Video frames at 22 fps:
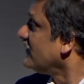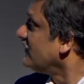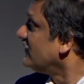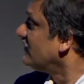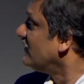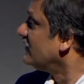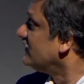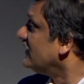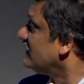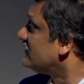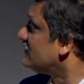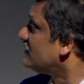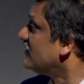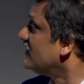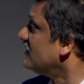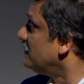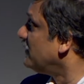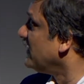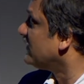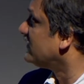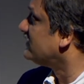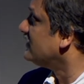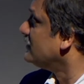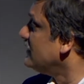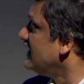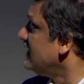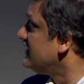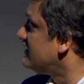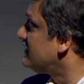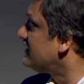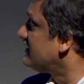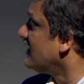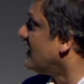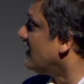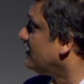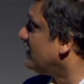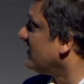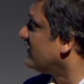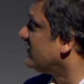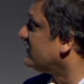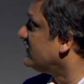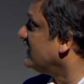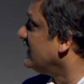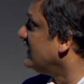So the student picks the meat,
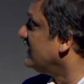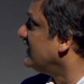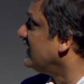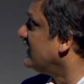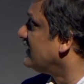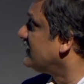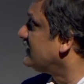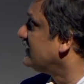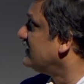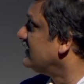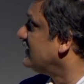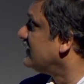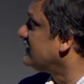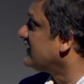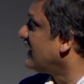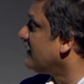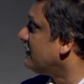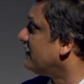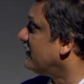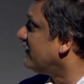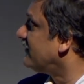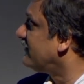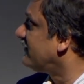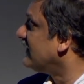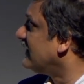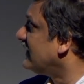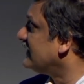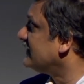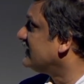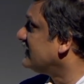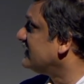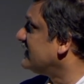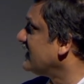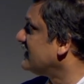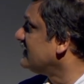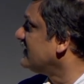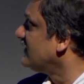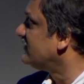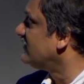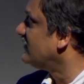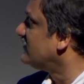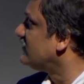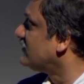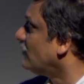picks the type of the
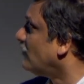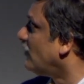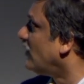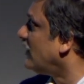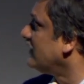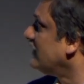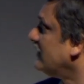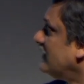thickness and so on.